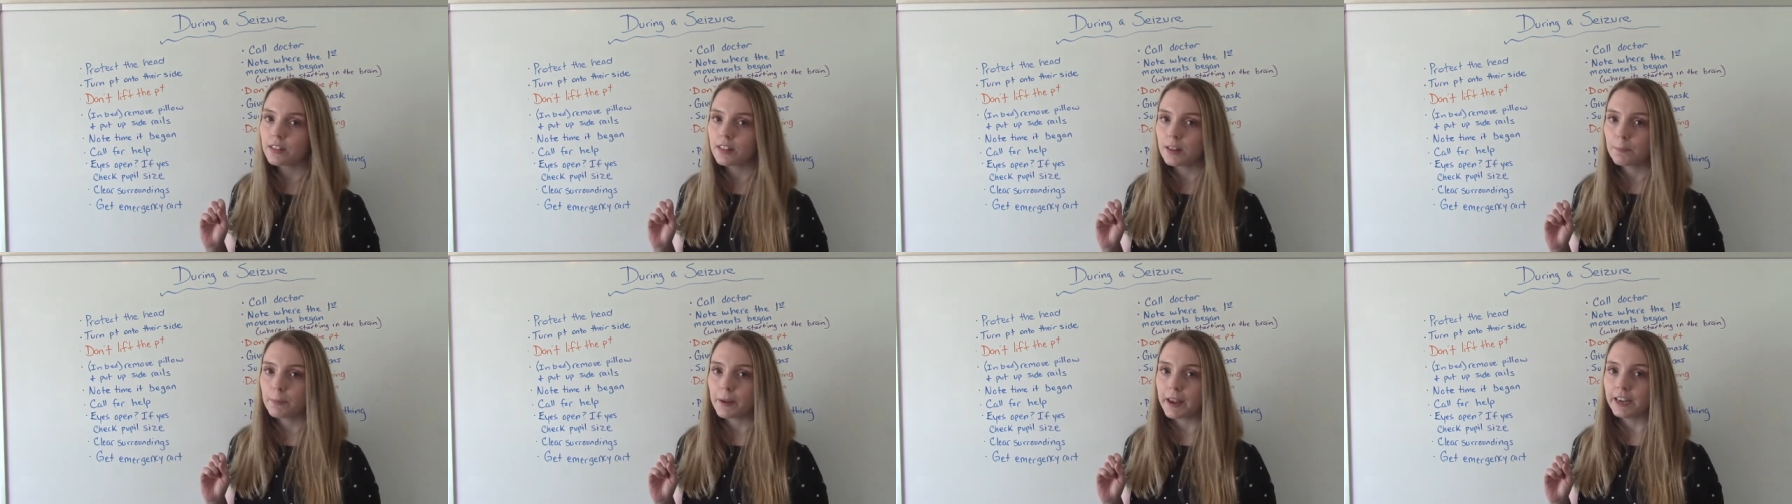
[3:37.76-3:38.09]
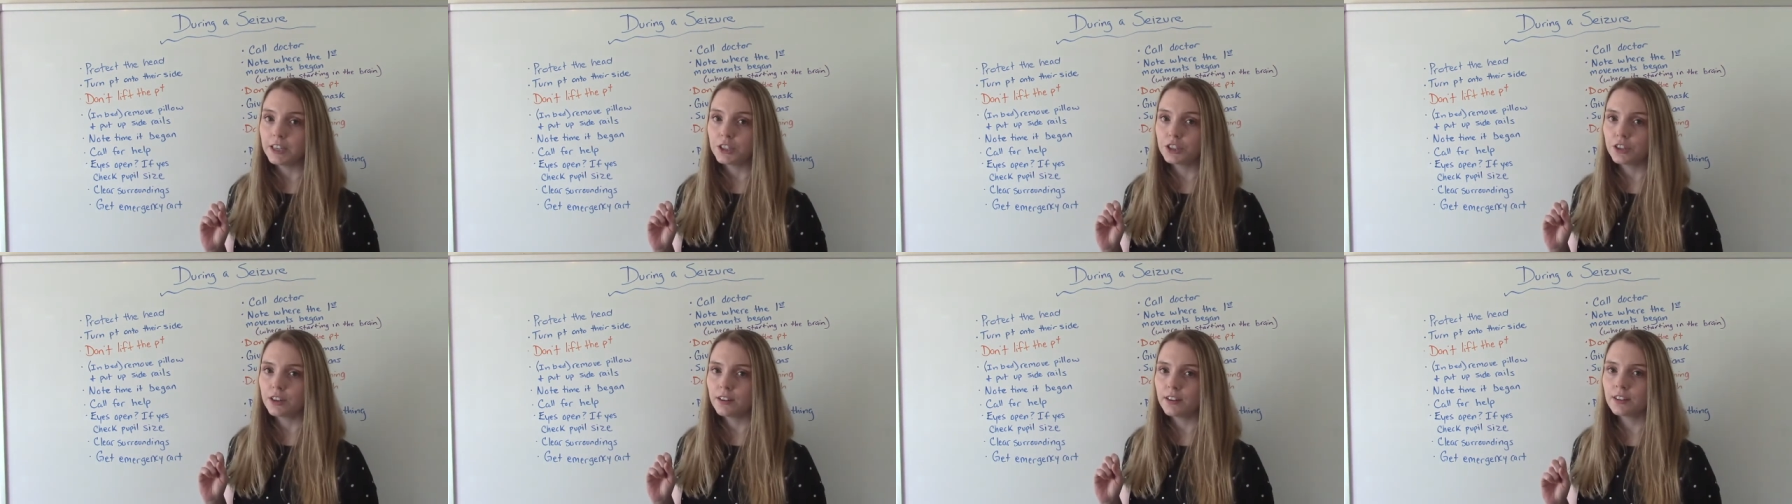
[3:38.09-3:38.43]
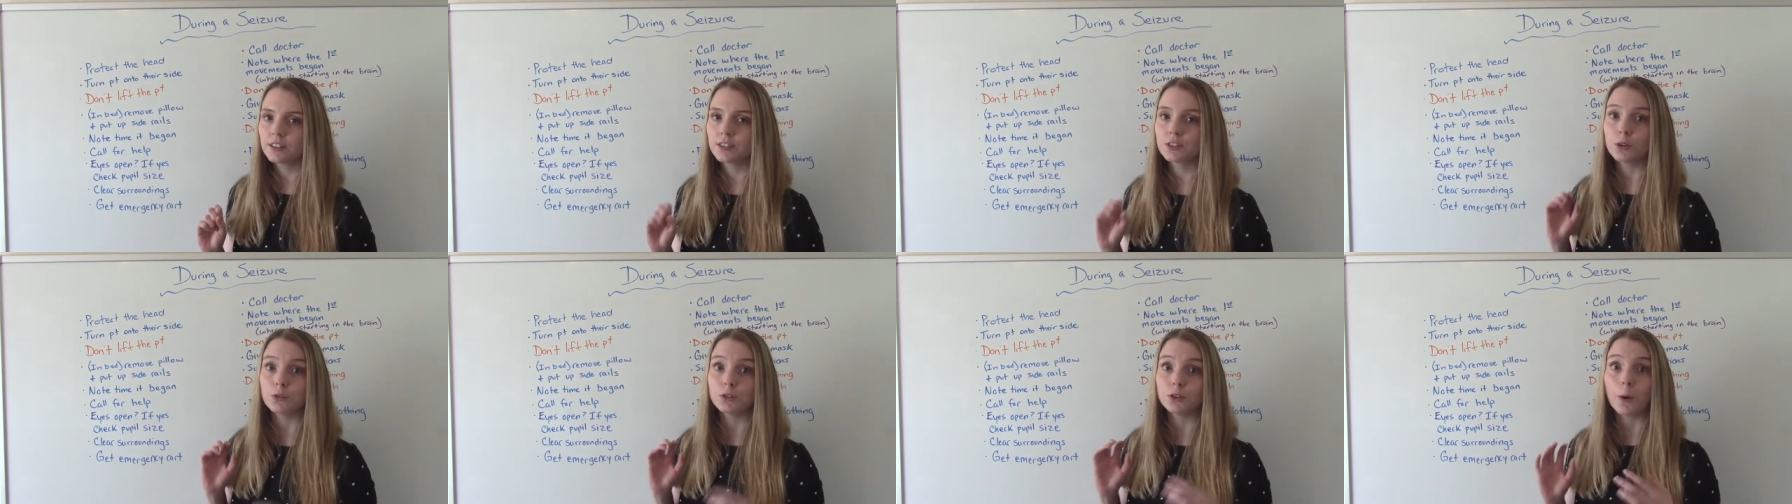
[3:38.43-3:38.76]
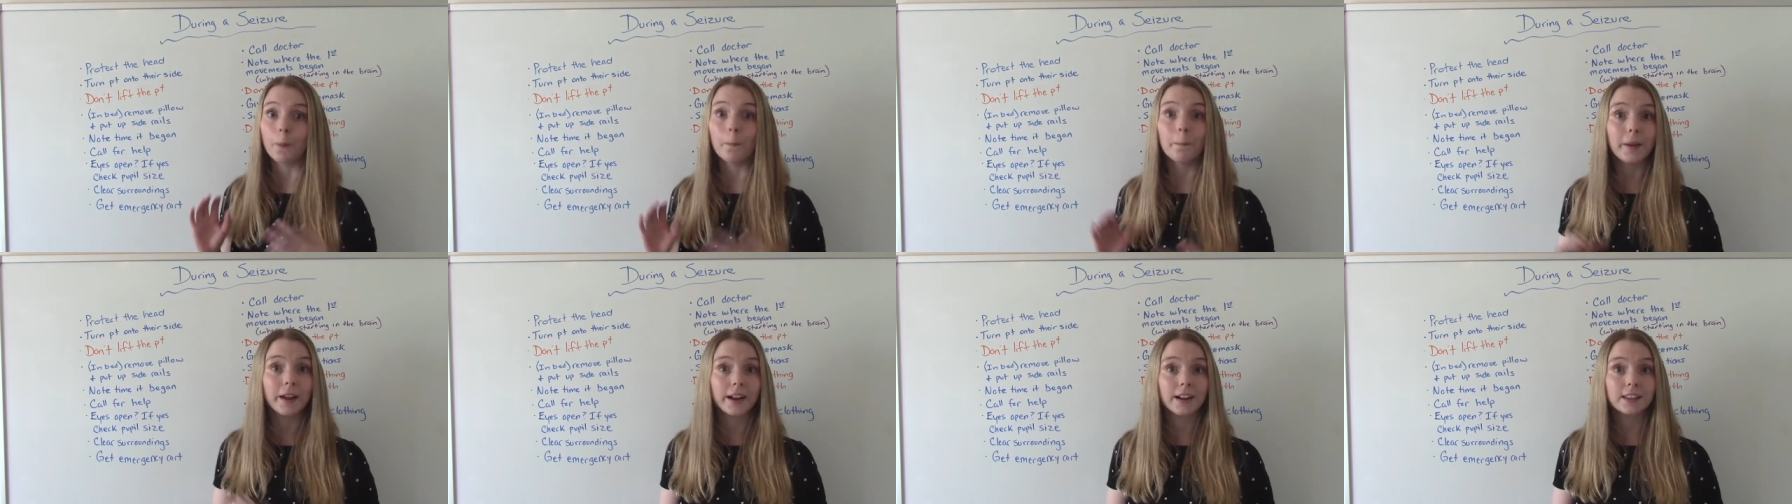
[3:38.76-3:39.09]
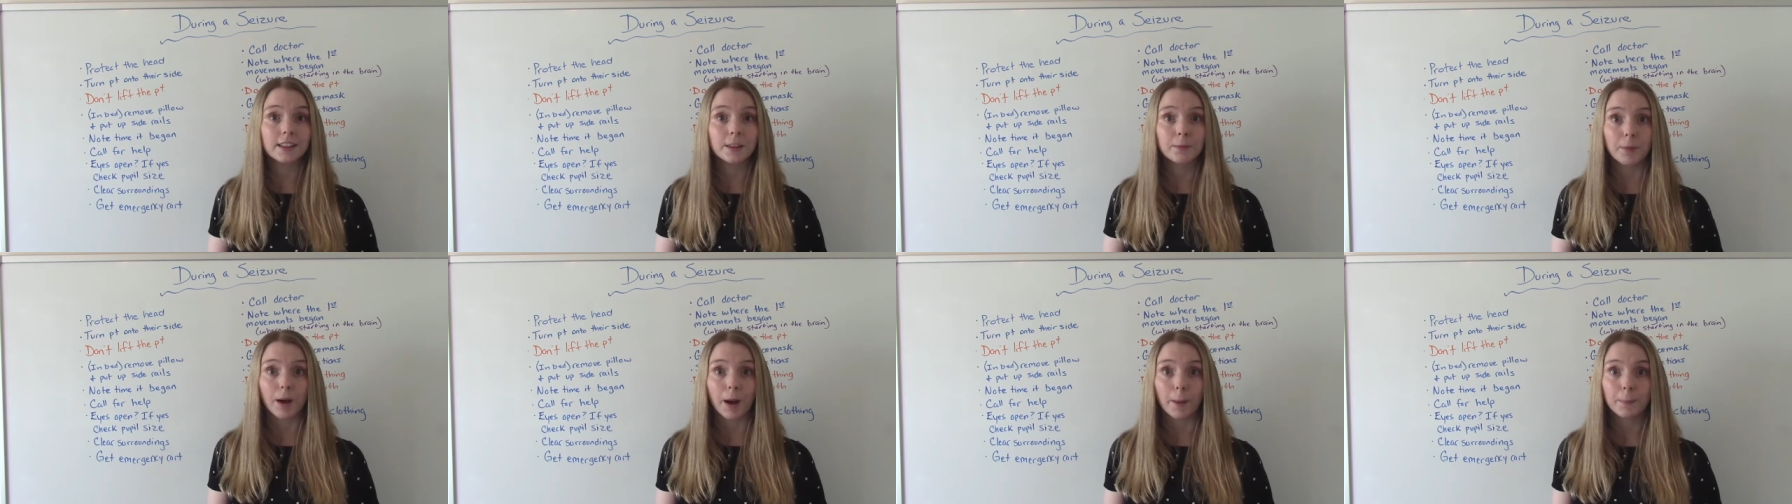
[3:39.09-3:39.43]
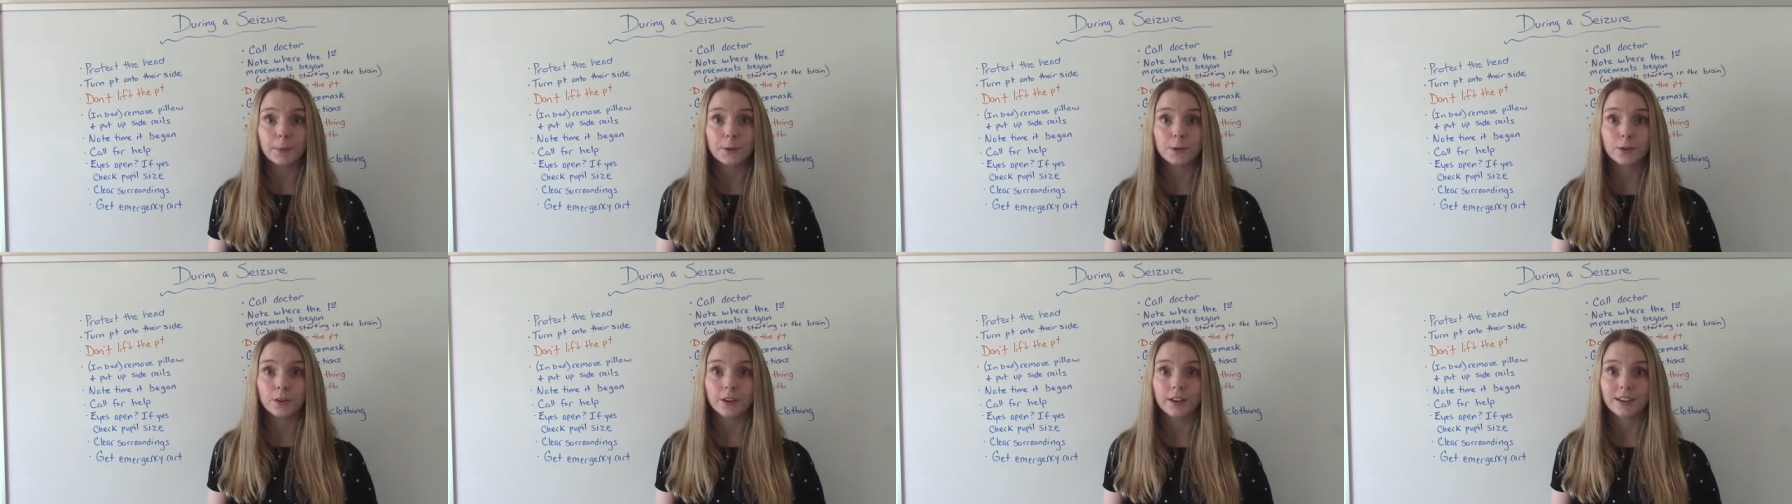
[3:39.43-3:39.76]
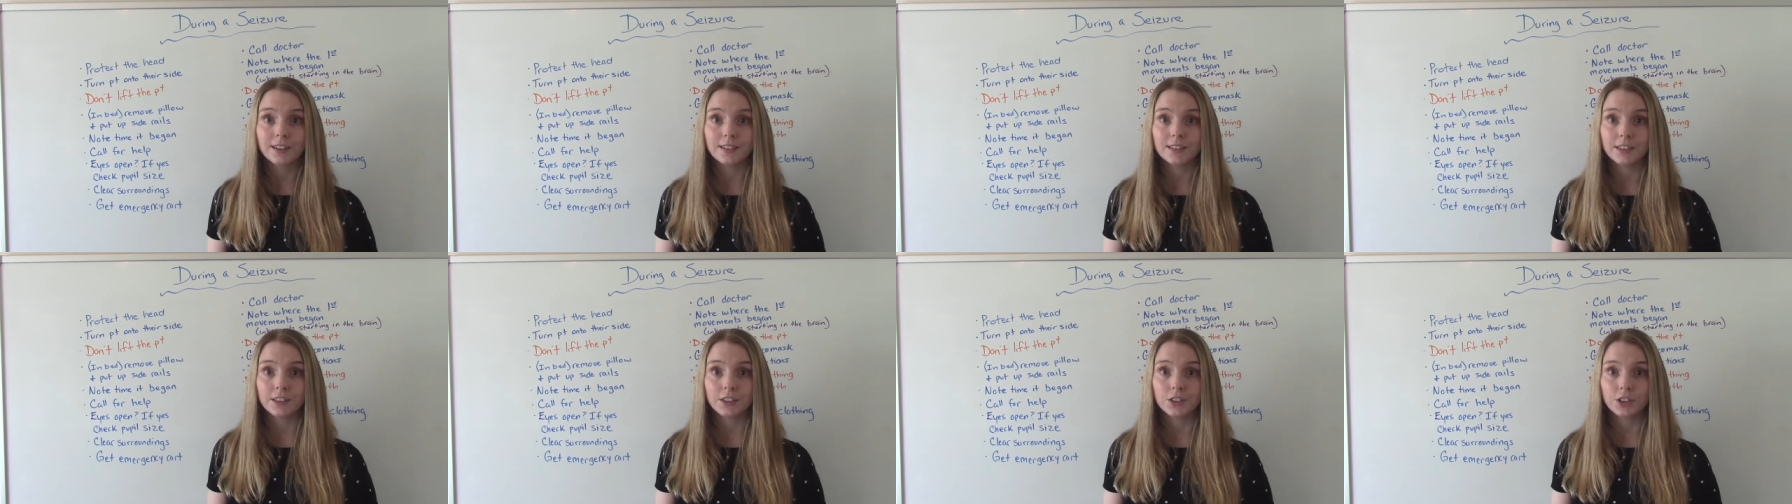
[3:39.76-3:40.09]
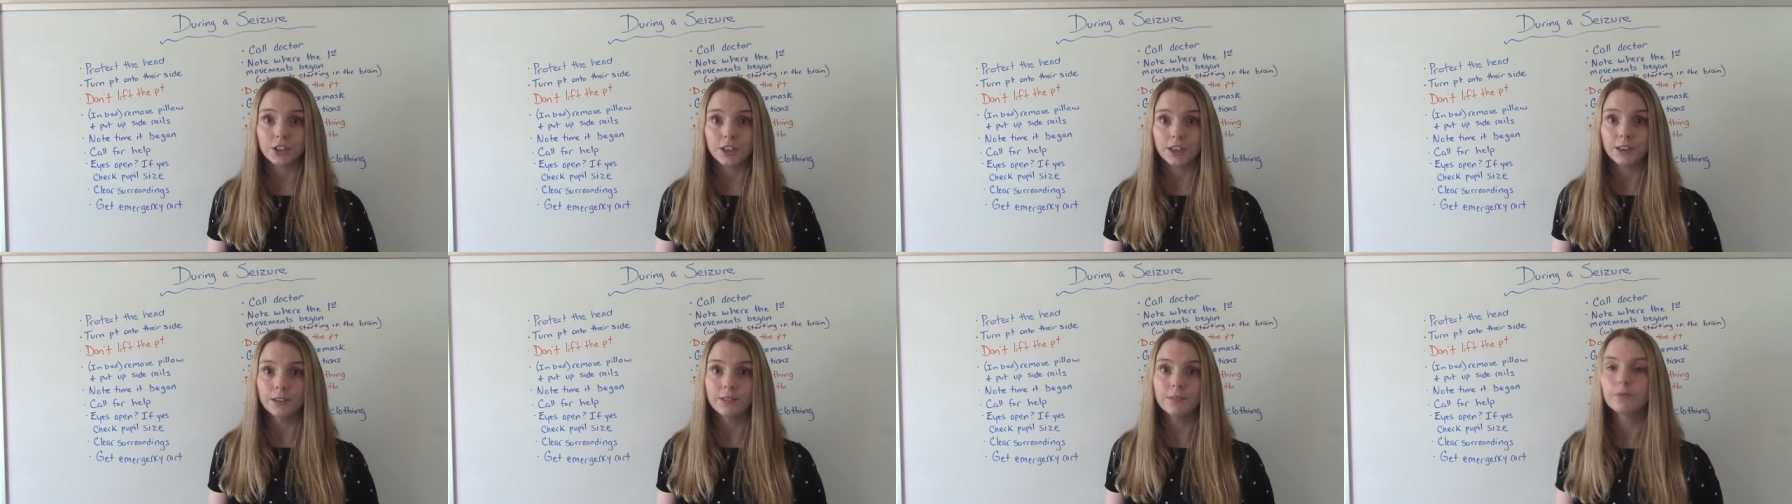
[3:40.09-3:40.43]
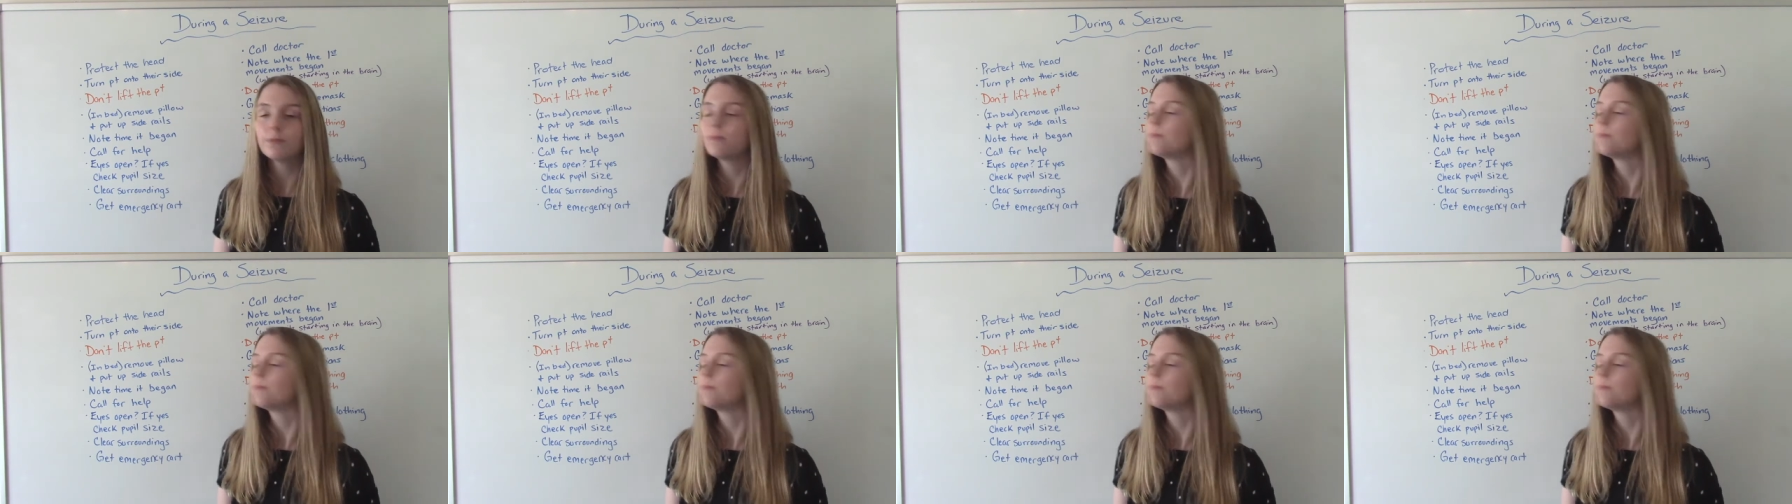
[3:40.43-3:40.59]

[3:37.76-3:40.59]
the patient, so don't pick them up during a seizure.